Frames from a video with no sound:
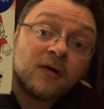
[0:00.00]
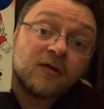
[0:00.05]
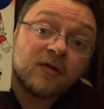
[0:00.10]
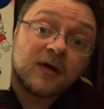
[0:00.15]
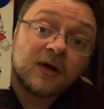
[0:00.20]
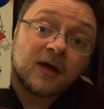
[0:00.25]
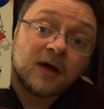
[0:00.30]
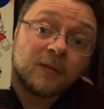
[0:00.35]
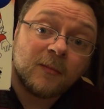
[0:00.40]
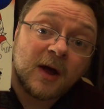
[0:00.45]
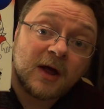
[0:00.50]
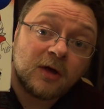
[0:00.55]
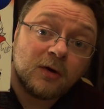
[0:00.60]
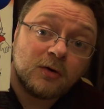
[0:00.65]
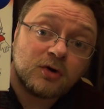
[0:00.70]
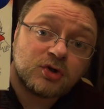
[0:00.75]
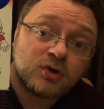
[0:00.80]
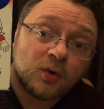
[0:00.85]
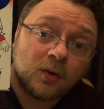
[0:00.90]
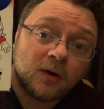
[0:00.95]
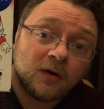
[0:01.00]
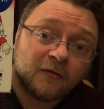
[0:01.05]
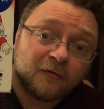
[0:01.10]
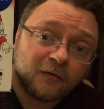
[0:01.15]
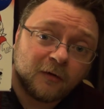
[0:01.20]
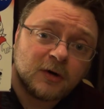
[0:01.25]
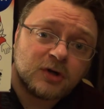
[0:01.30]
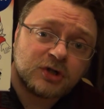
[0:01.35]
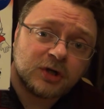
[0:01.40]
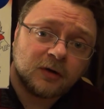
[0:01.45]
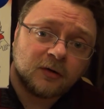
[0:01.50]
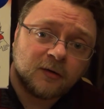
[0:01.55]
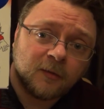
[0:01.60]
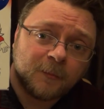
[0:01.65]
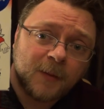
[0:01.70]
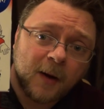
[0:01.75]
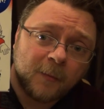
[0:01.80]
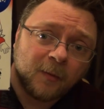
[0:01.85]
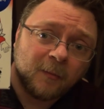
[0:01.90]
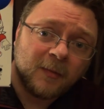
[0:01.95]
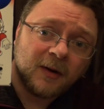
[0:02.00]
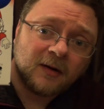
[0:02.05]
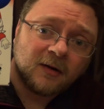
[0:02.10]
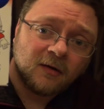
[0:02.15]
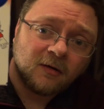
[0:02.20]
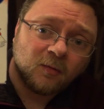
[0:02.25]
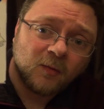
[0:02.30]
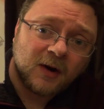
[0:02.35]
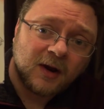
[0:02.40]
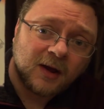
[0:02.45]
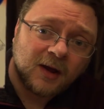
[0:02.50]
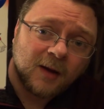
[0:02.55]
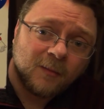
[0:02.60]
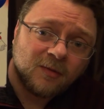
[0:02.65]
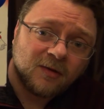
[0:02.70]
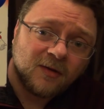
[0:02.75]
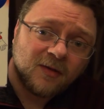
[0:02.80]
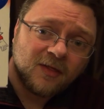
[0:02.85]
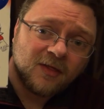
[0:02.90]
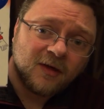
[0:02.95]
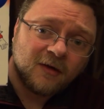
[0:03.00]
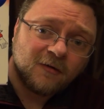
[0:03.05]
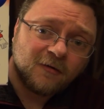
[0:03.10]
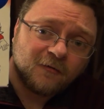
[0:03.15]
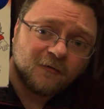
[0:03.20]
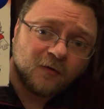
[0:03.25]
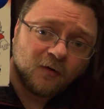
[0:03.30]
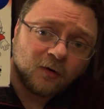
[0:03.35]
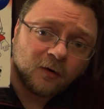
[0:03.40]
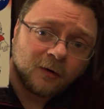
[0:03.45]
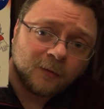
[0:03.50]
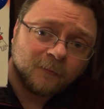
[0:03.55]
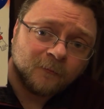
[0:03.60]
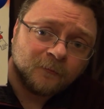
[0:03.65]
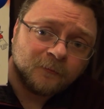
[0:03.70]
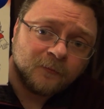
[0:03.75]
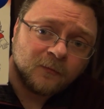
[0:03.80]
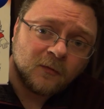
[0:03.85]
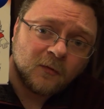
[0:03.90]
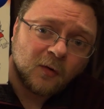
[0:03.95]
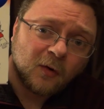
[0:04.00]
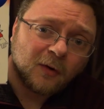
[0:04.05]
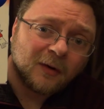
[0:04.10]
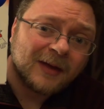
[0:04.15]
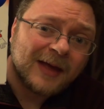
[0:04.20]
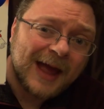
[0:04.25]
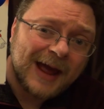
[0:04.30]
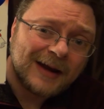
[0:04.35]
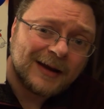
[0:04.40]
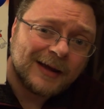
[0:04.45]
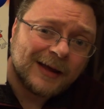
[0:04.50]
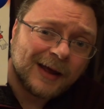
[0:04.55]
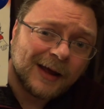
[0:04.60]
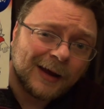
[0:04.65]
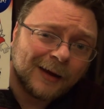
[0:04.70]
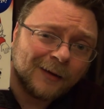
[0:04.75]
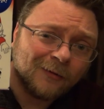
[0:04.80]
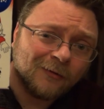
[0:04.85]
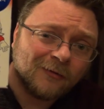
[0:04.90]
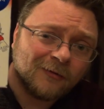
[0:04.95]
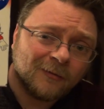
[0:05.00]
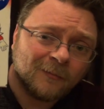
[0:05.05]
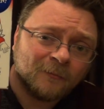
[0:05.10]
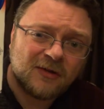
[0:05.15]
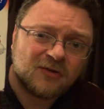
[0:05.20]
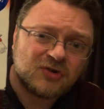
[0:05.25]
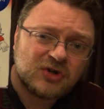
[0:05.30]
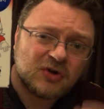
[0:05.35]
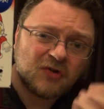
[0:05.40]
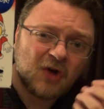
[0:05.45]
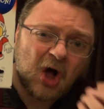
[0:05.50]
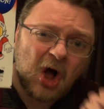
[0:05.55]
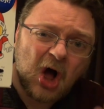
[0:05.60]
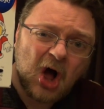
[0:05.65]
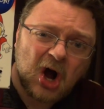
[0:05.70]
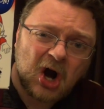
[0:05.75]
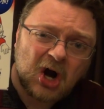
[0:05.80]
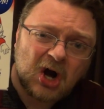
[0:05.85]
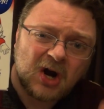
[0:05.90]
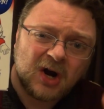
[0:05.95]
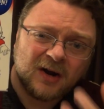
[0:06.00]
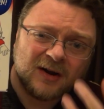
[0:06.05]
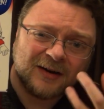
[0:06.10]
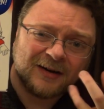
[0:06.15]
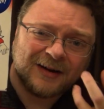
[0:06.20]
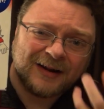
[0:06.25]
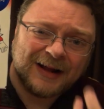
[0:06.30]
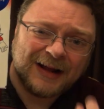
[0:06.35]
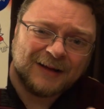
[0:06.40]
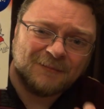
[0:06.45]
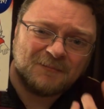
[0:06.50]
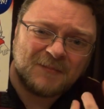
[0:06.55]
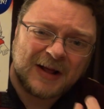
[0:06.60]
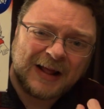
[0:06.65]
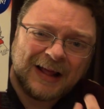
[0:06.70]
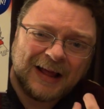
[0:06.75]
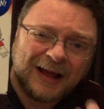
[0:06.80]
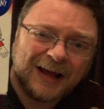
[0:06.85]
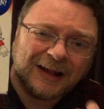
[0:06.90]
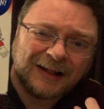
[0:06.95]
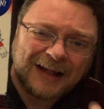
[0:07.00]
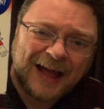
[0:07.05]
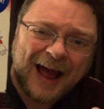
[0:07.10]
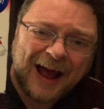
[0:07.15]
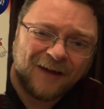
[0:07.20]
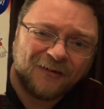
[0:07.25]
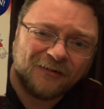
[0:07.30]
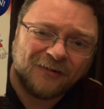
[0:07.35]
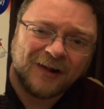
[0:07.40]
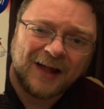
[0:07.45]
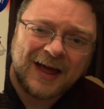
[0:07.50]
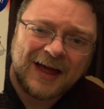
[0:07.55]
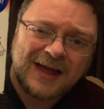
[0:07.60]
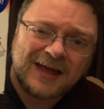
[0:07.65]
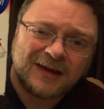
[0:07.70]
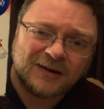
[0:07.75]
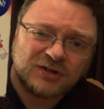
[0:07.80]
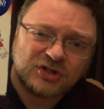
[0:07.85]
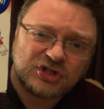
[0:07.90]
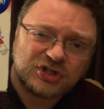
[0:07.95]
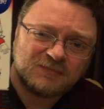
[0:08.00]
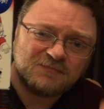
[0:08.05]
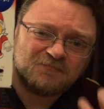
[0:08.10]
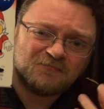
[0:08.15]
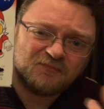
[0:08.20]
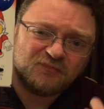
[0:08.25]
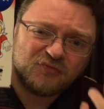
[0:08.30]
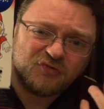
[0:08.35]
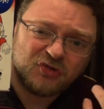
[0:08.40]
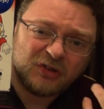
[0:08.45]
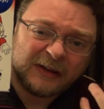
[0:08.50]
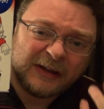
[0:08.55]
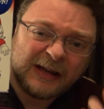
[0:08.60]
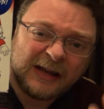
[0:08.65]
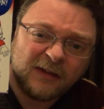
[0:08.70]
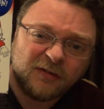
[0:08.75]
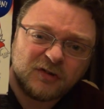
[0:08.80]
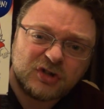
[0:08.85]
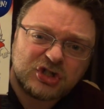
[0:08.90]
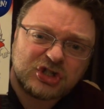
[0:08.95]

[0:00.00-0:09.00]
See, again, my usual aversion to peppermint is when it comes in this form or candy canes. It's just hard and glass-like and teeth